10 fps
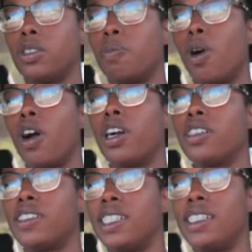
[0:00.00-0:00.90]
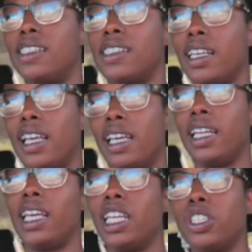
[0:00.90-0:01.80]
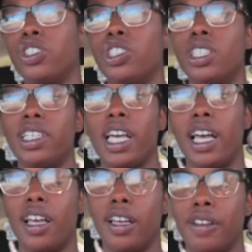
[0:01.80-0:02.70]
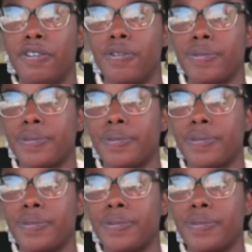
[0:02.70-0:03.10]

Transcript: Mars is an energy of